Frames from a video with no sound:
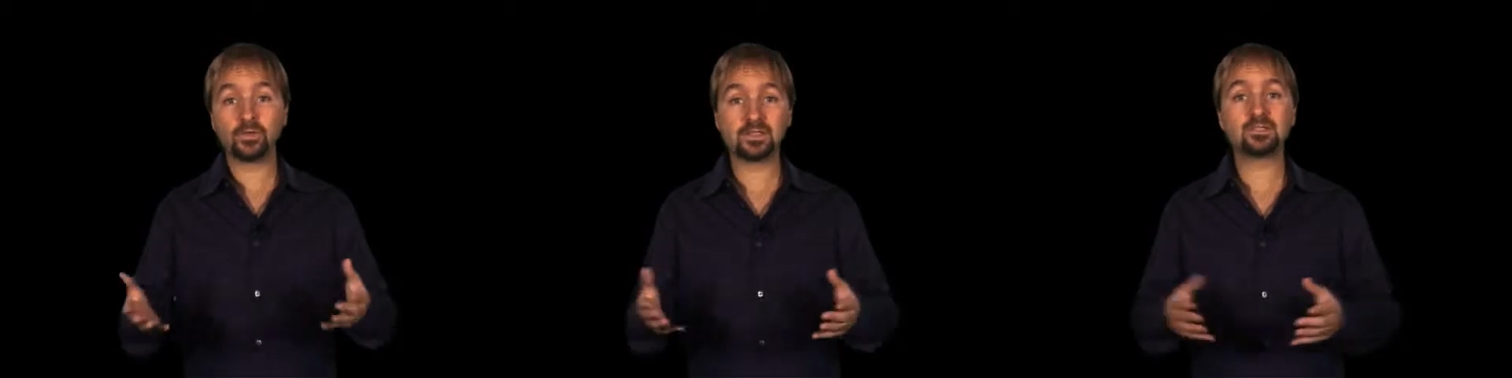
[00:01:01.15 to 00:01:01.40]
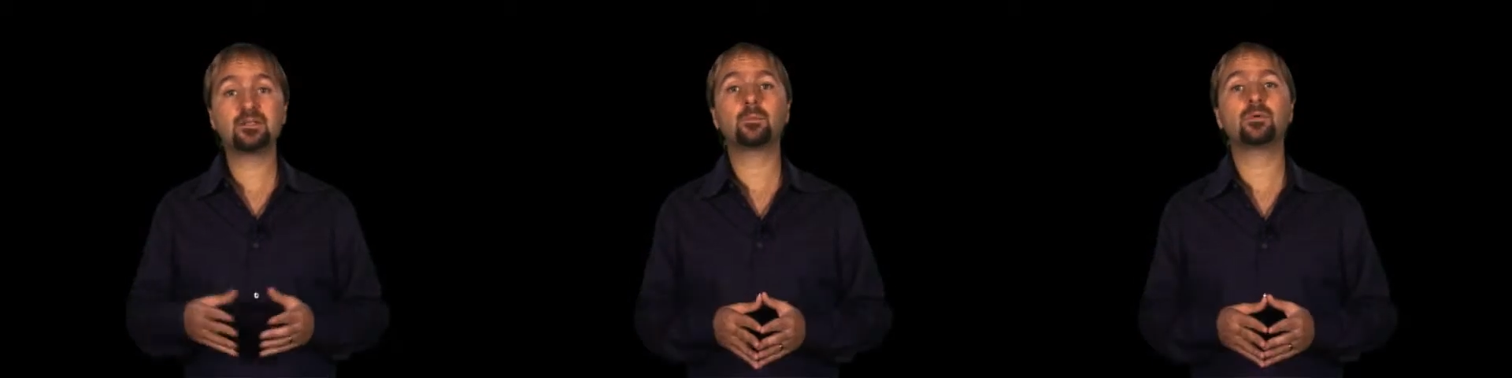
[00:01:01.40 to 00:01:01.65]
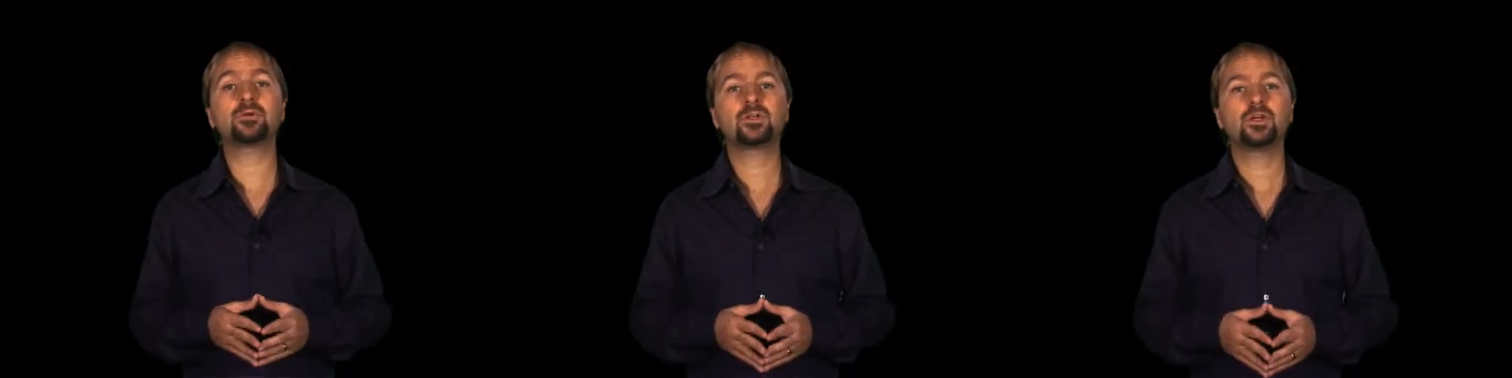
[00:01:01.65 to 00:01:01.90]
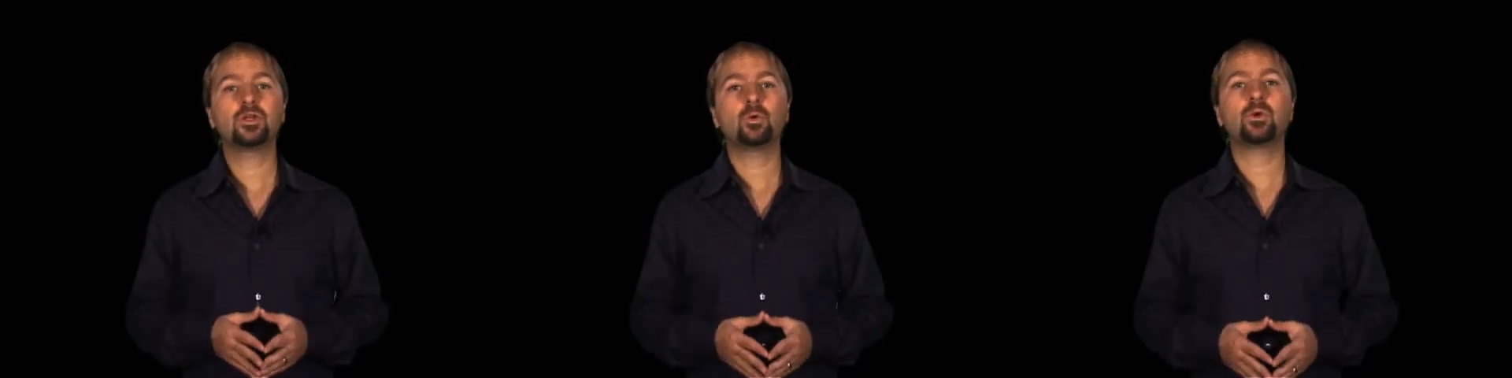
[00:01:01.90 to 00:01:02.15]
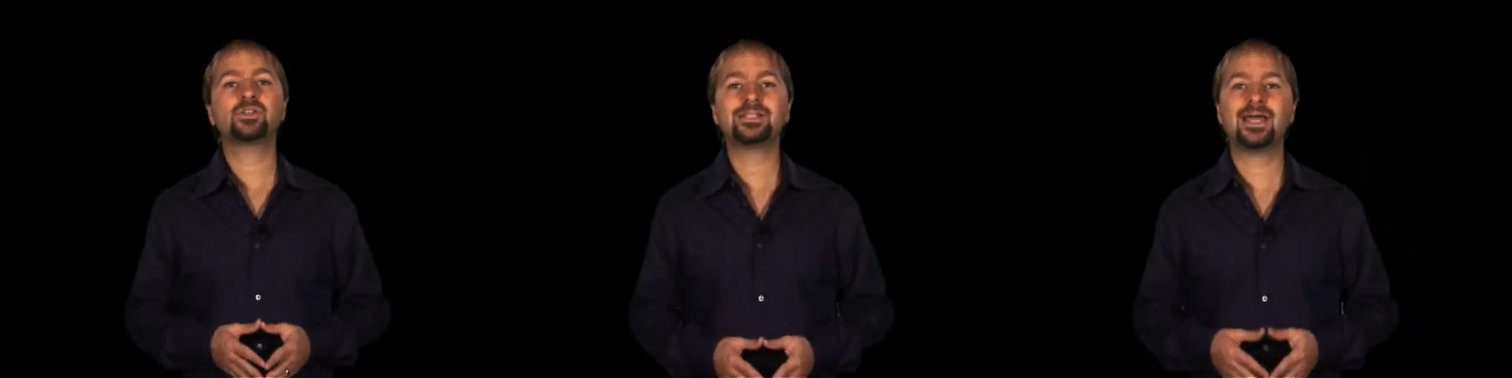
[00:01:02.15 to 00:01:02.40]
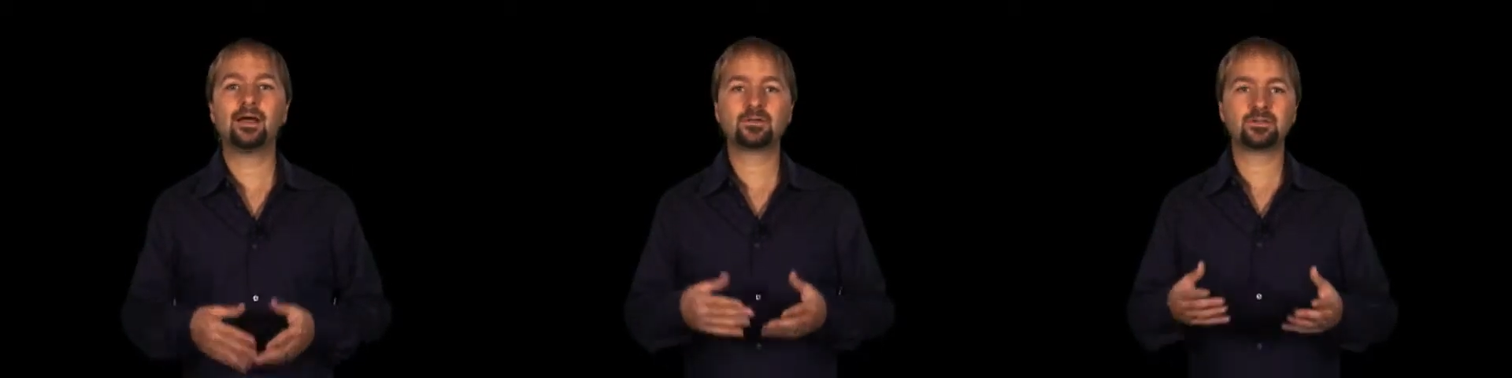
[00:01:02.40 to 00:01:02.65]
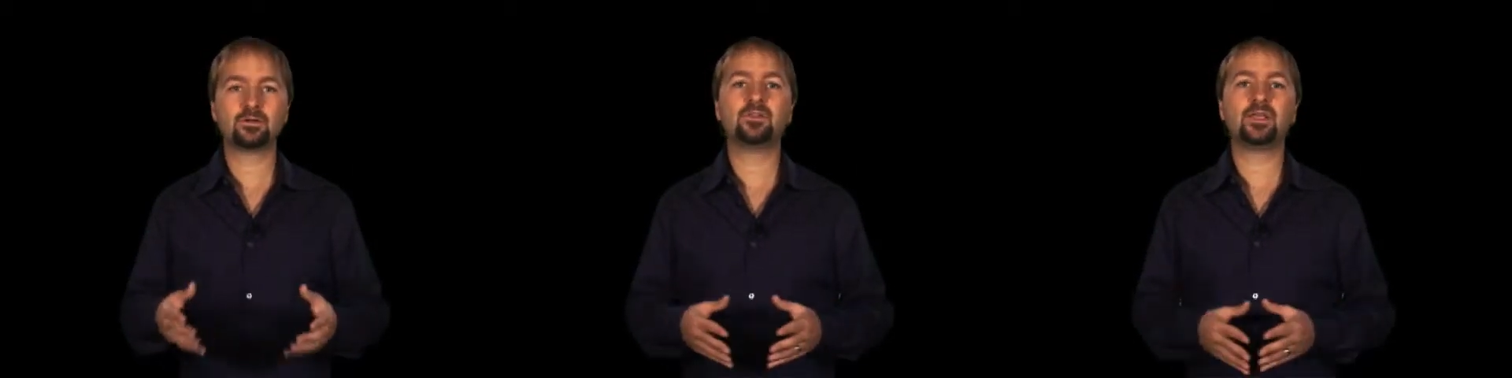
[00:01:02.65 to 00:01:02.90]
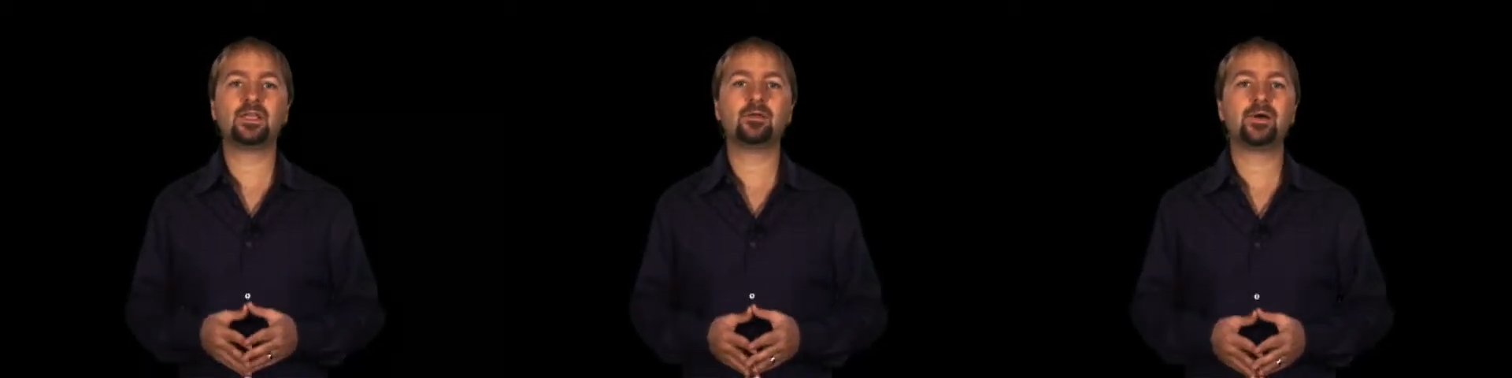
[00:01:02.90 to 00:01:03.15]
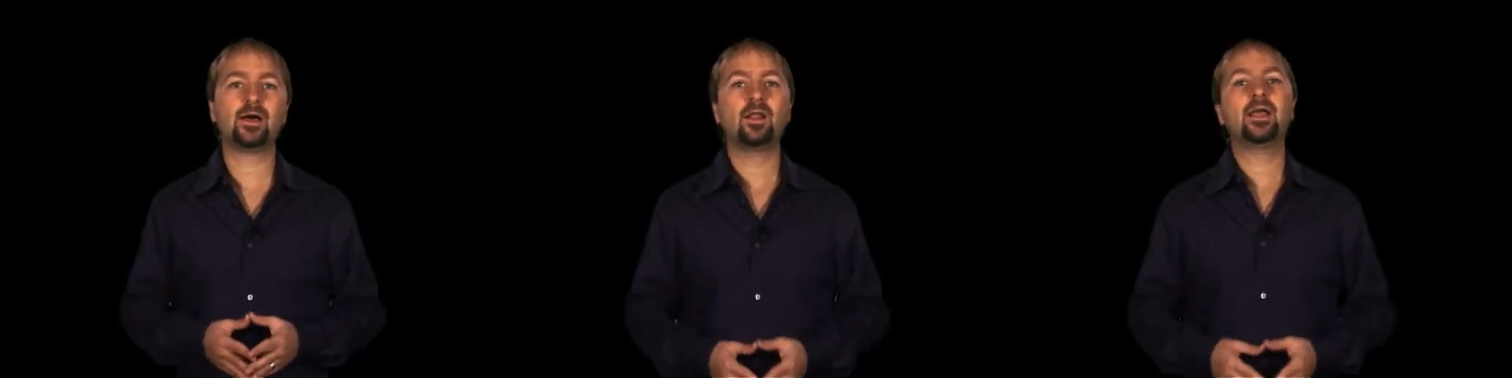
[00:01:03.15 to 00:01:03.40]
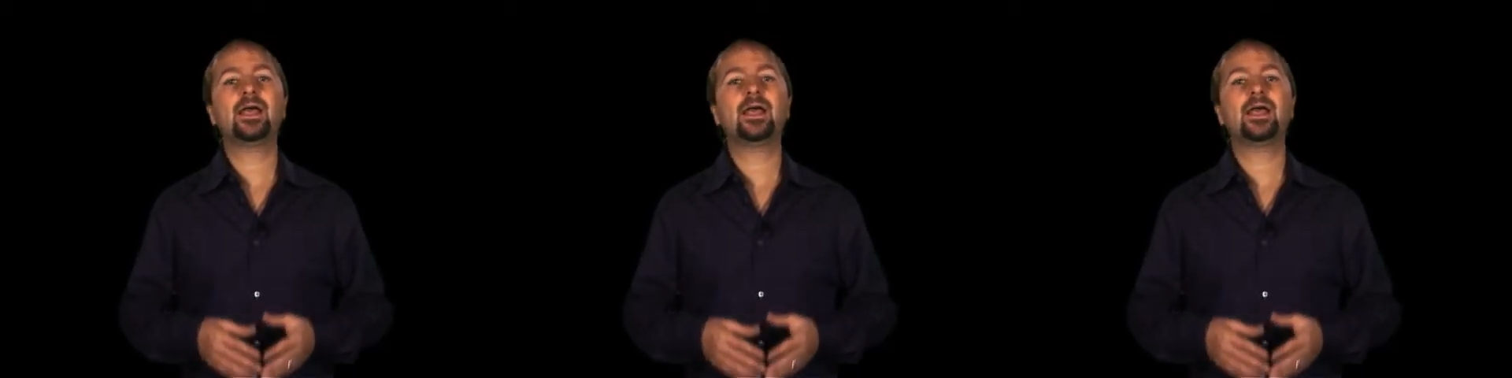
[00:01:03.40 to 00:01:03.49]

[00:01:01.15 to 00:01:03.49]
these numbers, we should now start thinking about